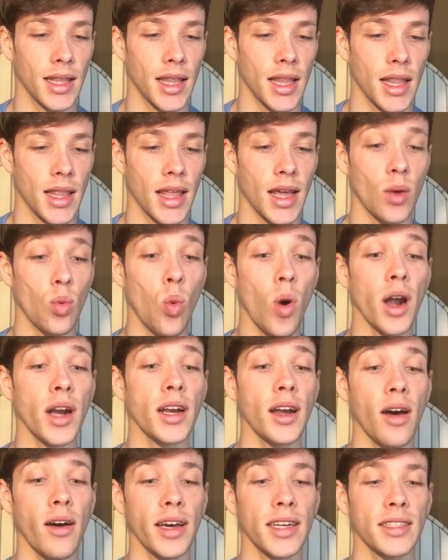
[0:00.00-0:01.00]
Then one
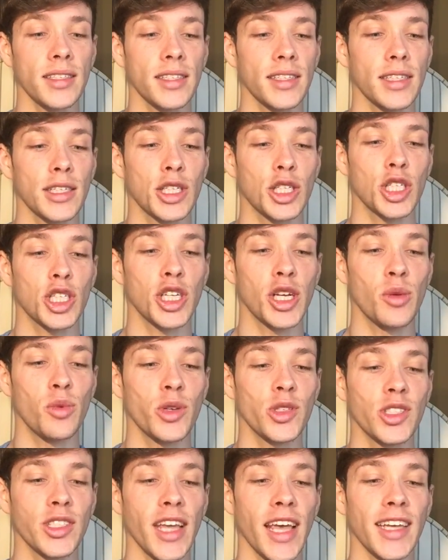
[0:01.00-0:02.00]
night, she
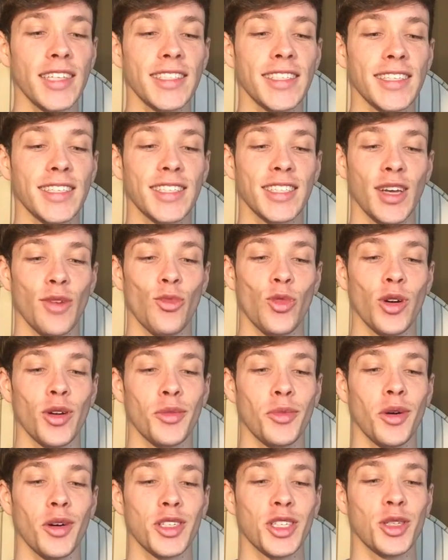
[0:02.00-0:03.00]
was texting someone
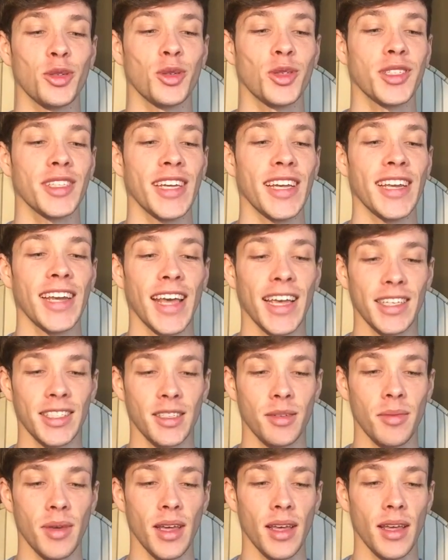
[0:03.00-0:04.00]
while she was sitting next to
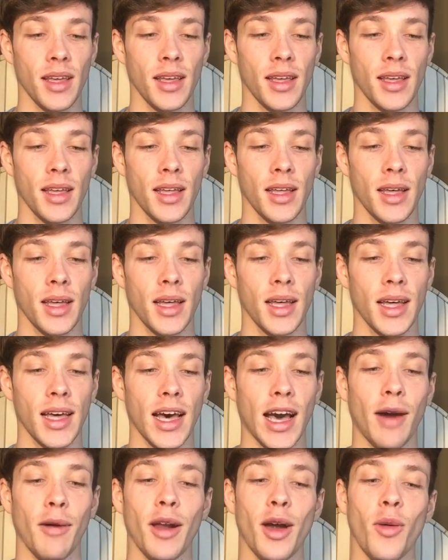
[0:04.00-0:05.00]
me.
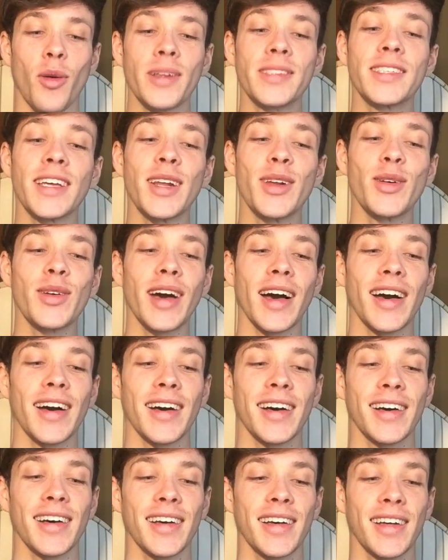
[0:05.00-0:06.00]
And when I went to look at
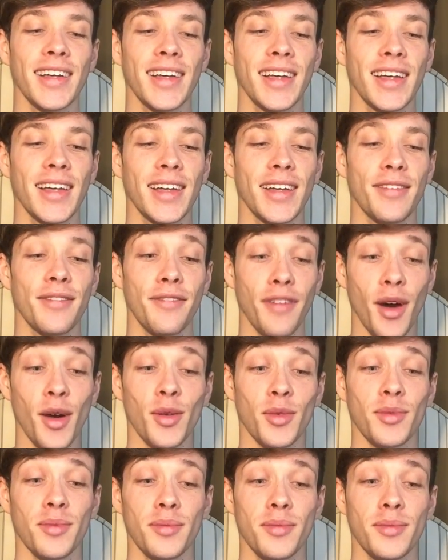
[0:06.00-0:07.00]
her
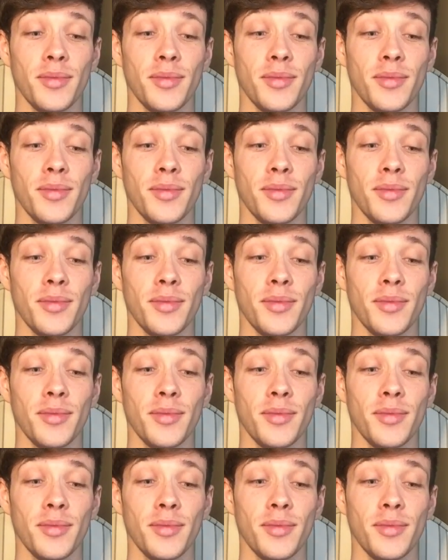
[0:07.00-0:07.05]
phone,